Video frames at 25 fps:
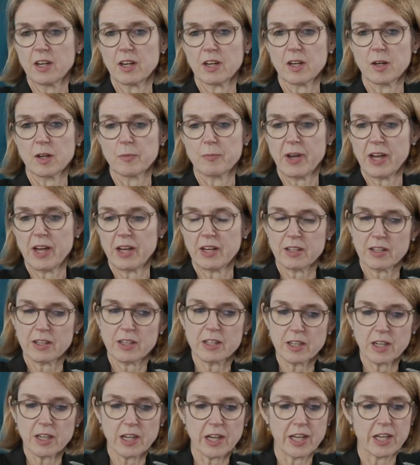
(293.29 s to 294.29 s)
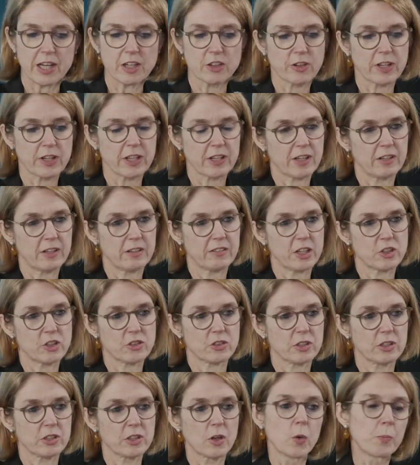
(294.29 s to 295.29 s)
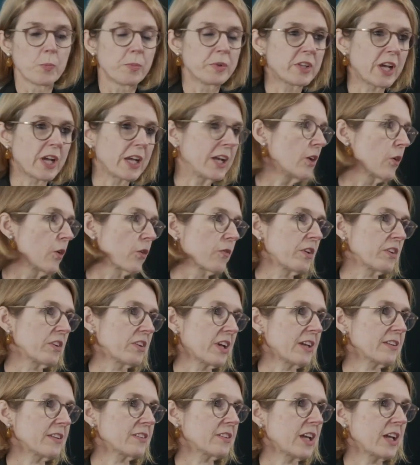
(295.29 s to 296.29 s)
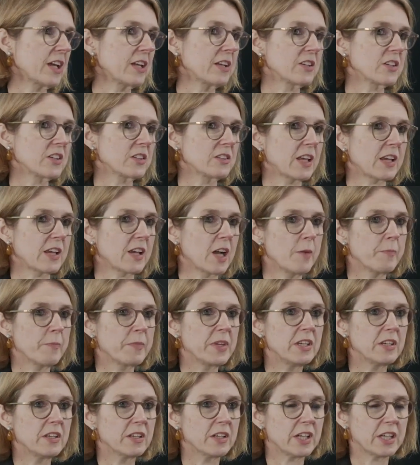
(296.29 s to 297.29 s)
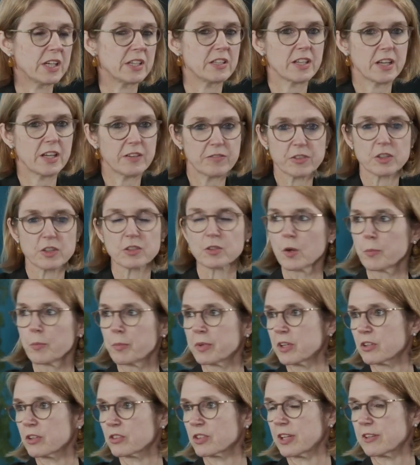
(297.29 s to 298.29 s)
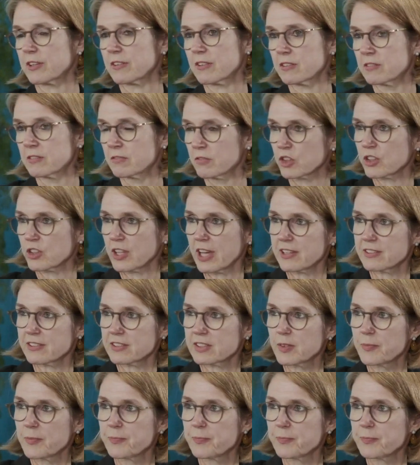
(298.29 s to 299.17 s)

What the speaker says: are entering in such an open dialogue with us, and they come here and have this open discussion with us.